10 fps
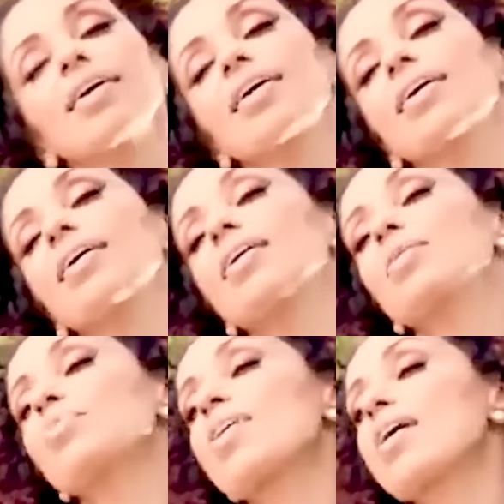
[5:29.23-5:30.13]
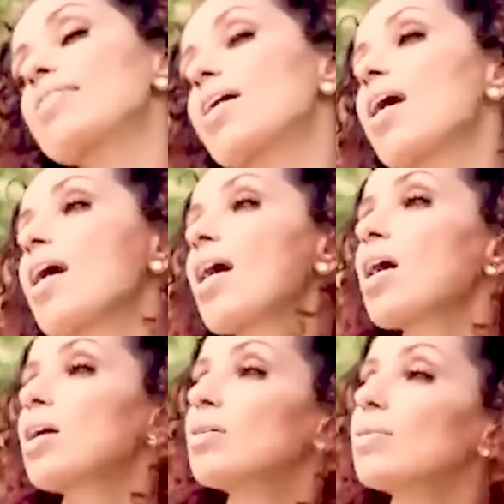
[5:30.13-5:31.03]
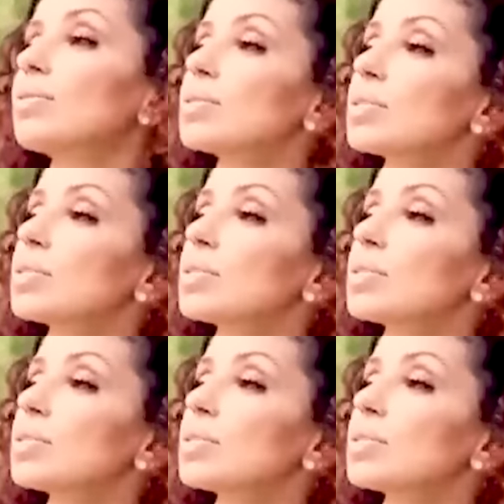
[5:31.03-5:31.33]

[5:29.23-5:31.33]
released. When an album is released into